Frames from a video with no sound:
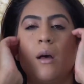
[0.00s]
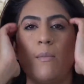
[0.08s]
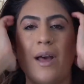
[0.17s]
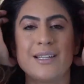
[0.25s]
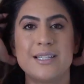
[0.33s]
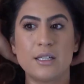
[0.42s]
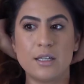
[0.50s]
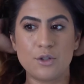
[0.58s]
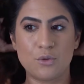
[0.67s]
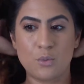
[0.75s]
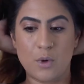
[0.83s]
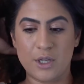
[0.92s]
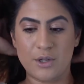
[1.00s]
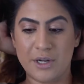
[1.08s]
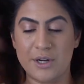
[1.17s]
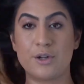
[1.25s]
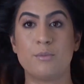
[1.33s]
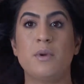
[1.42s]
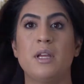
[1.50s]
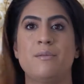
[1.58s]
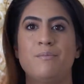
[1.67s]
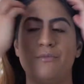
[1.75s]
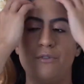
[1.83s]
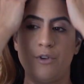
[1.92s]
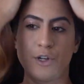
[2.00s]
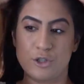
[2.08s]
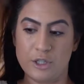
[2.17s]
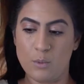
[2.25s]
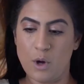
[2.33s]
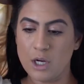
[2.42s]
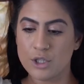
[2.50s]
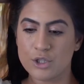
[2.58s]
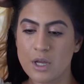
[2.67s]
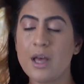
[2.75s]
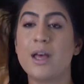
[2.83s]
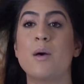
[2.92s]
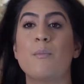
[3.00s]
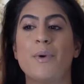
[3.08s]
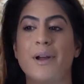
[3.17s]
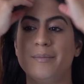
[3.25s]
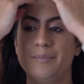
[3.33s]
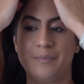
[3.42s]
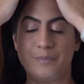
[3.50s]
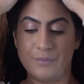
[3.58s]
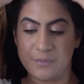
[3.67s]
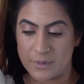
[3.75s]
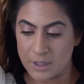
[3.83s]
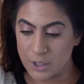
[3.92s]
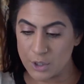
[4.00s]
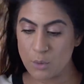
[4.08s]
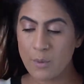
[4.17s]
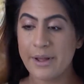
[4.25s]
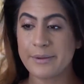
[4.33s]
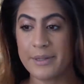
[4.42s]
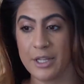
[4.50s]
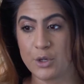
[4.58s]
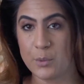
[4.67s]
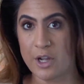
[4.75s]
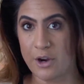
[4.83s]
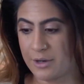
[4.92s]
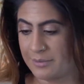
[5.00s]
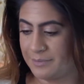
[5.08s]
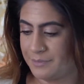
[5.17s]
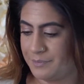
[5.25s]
Ideally you'd want your hair to be freshly washed, but you know what, here we are,